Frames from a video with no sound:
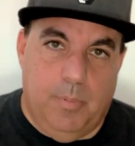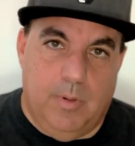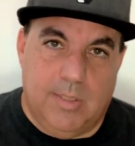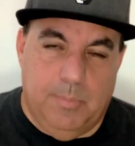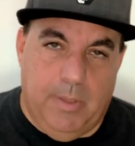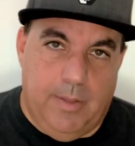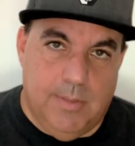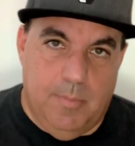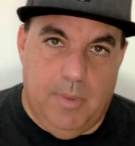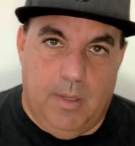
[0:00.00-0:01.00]
explain
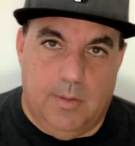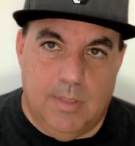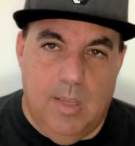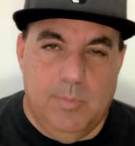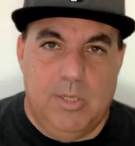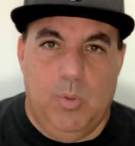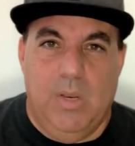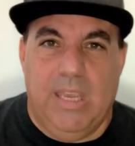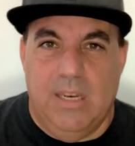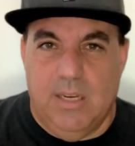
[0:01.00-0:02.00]
some things, especially
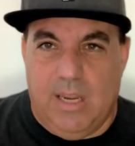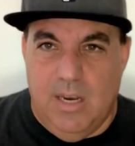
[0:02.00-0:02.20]
when you get into